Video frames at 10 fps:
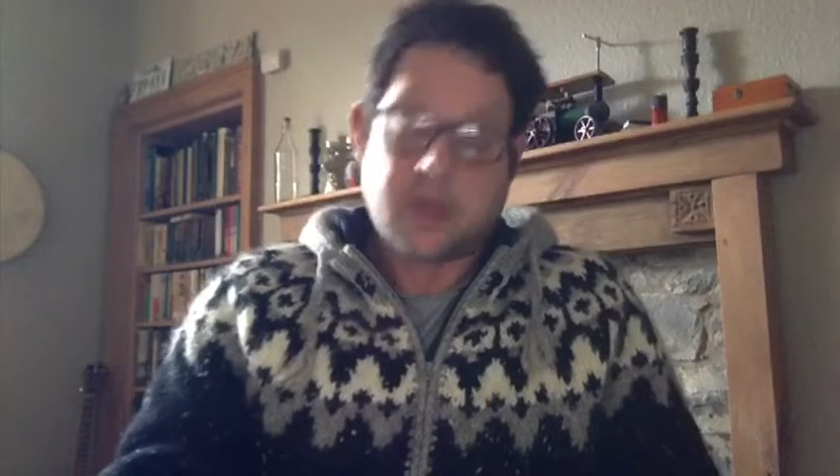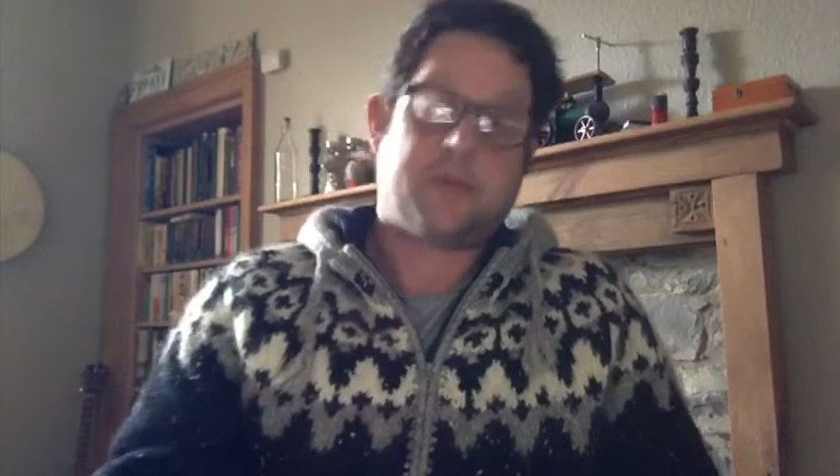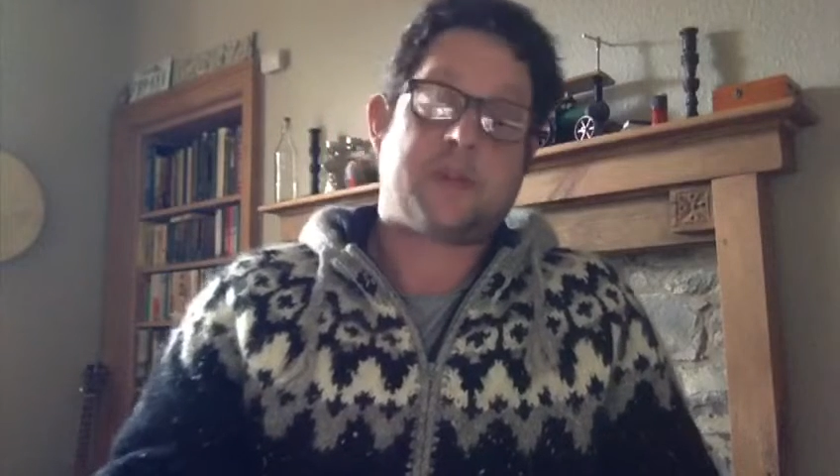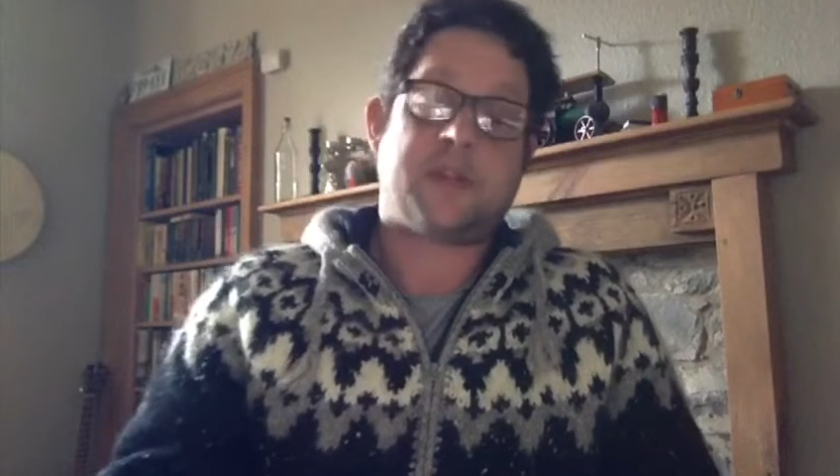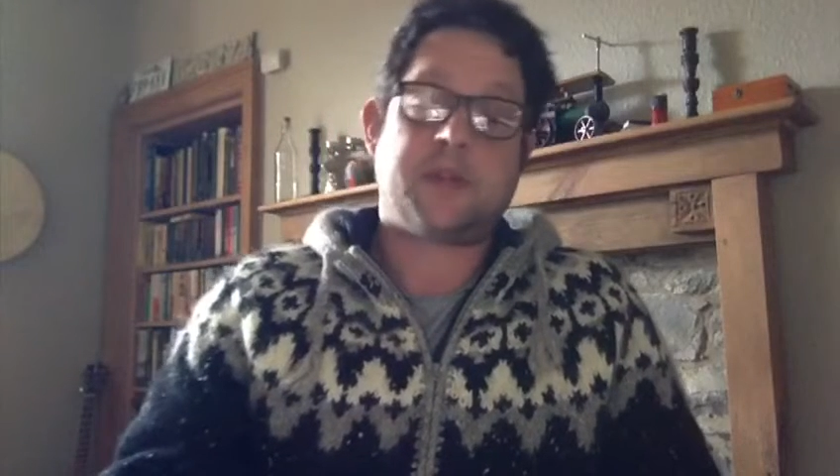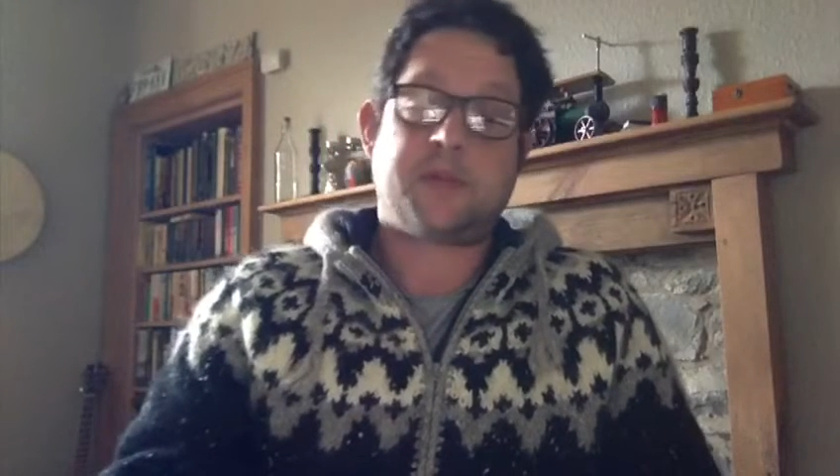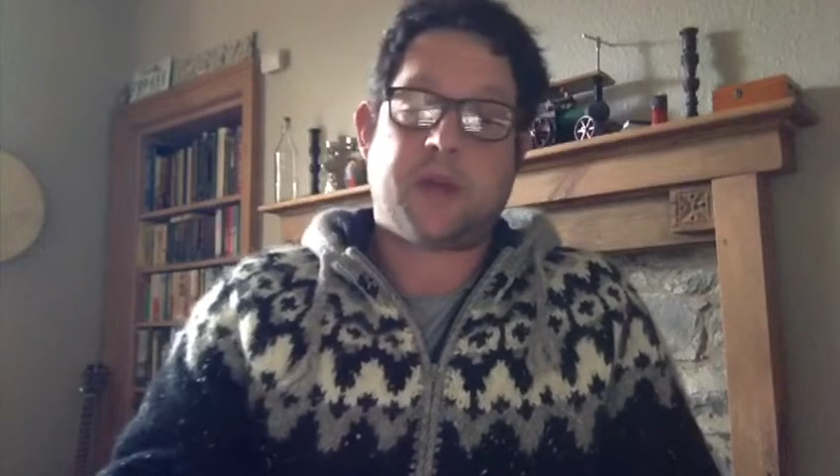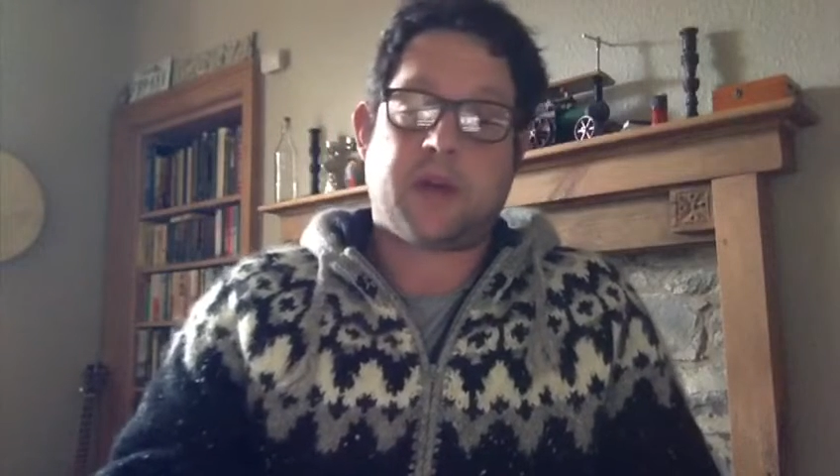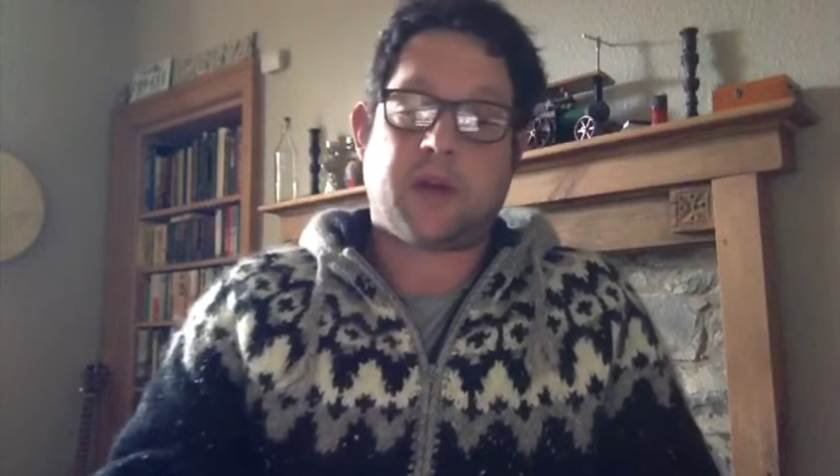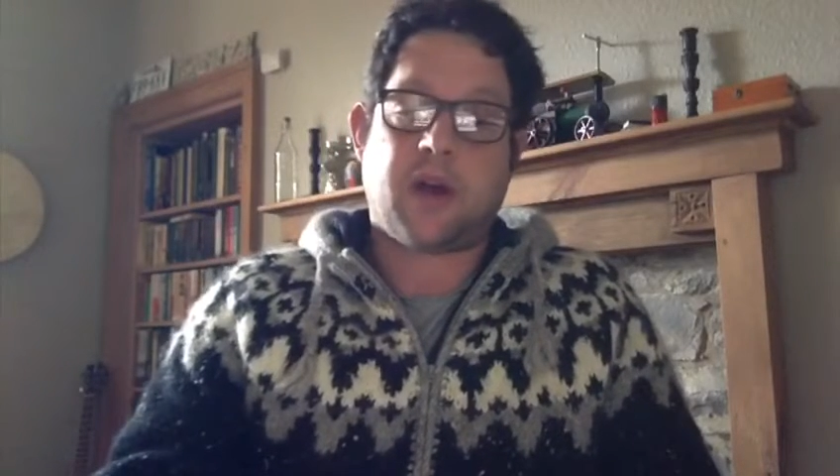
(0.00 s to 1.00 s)
But since
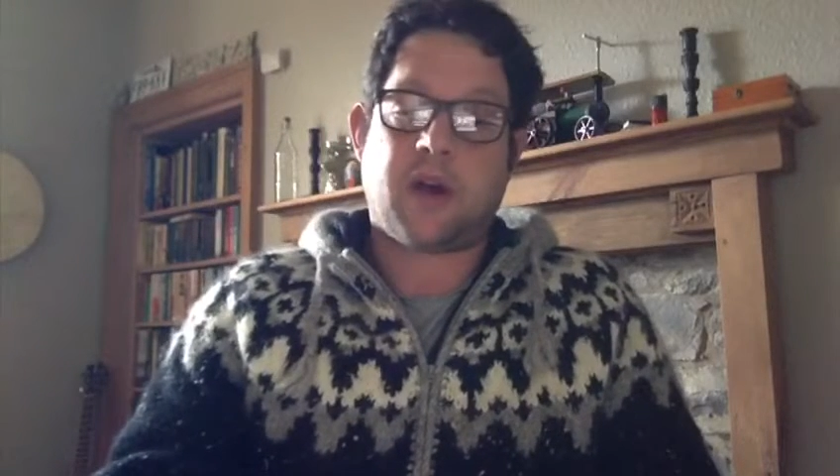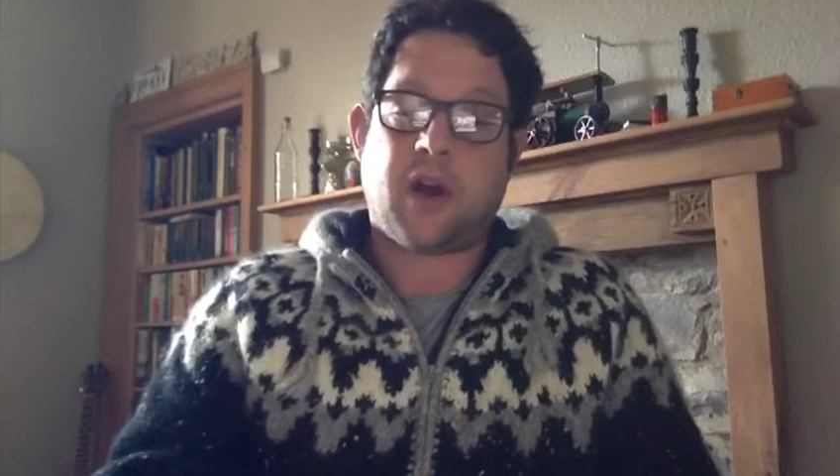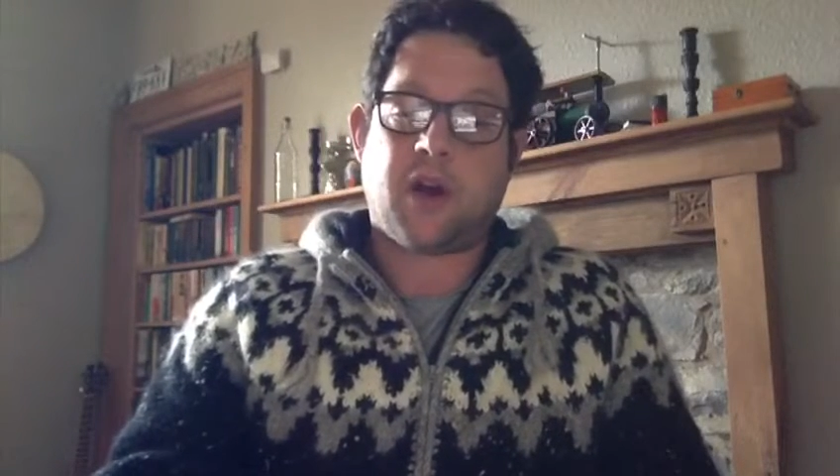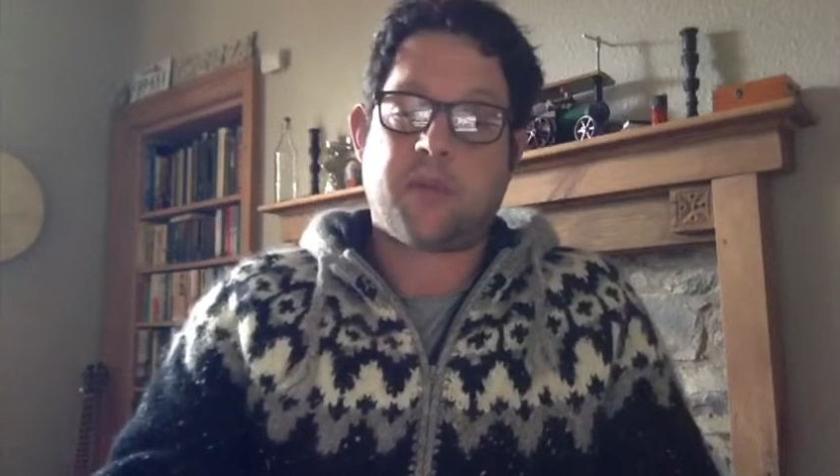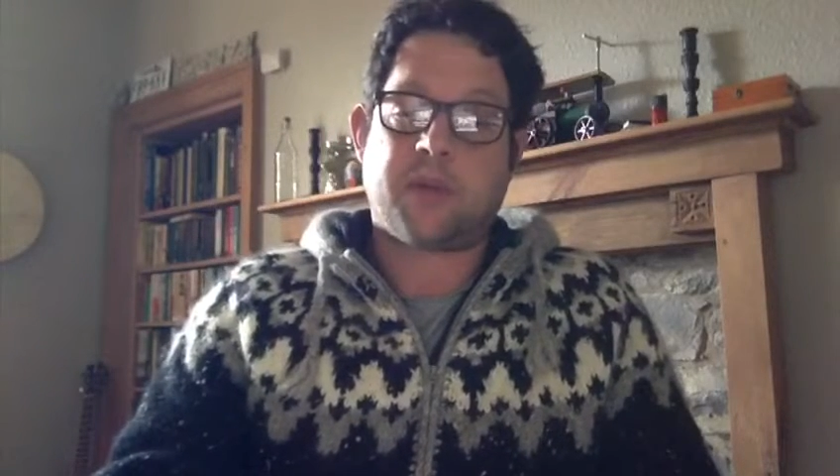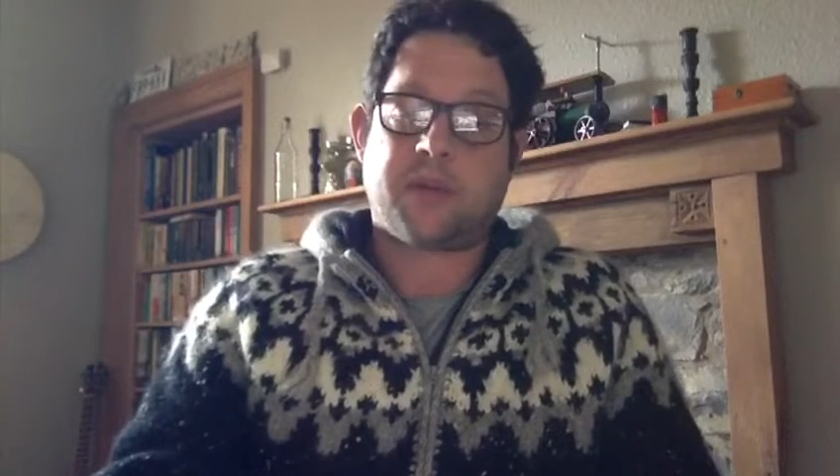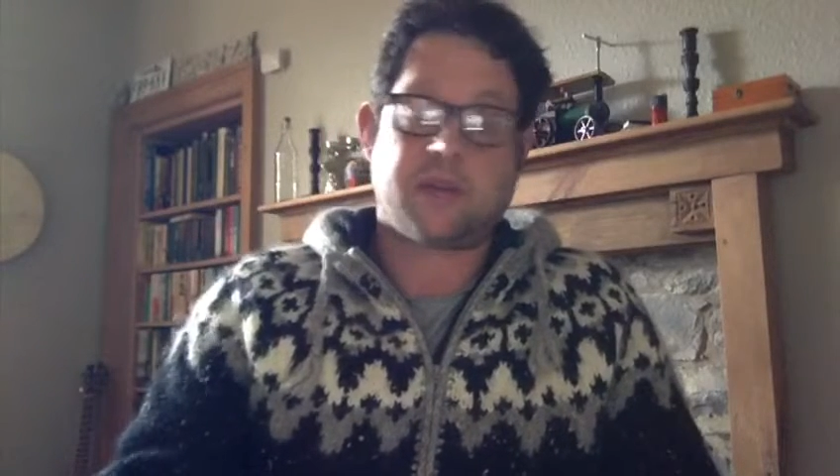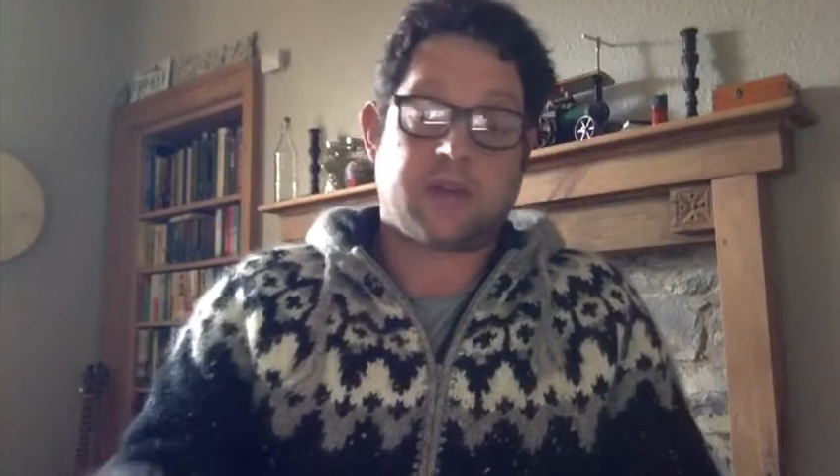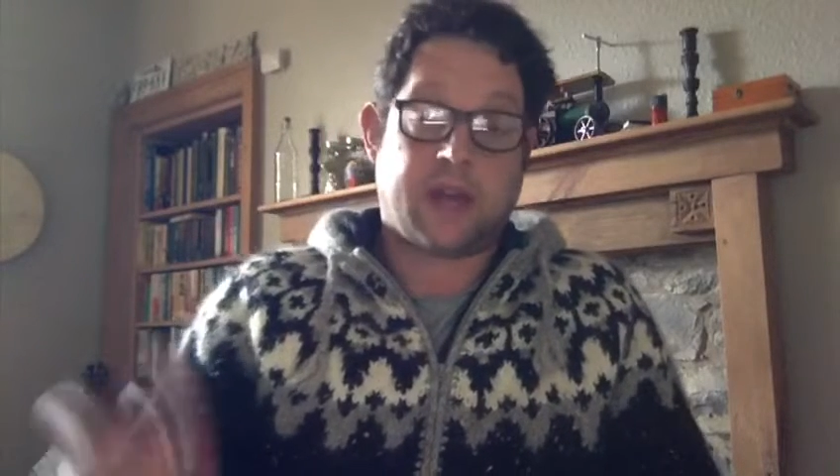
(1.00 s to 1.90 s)
being at home and